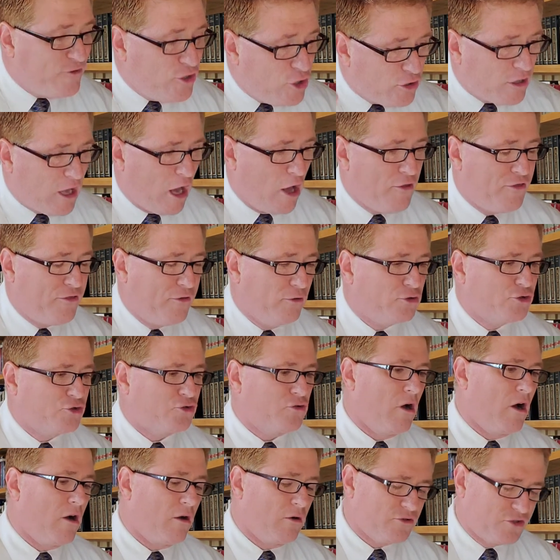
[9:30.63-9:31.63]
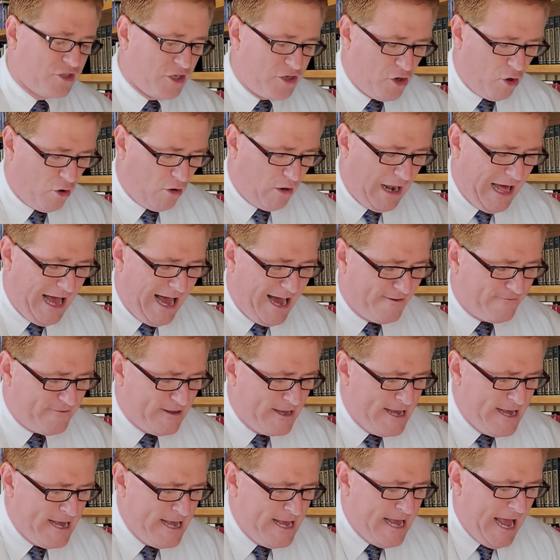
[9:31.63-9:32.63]
You go through struggles in your life.
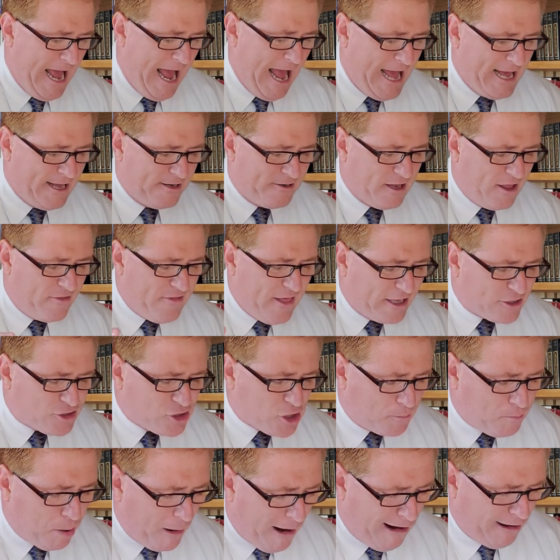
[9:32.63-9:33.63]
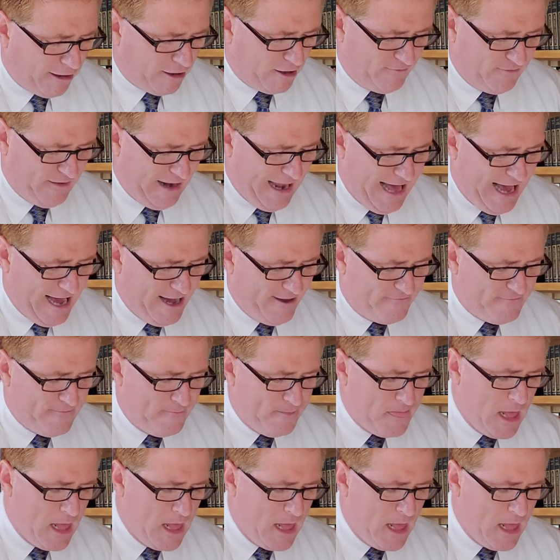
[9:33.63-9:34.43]
And that's a part of life.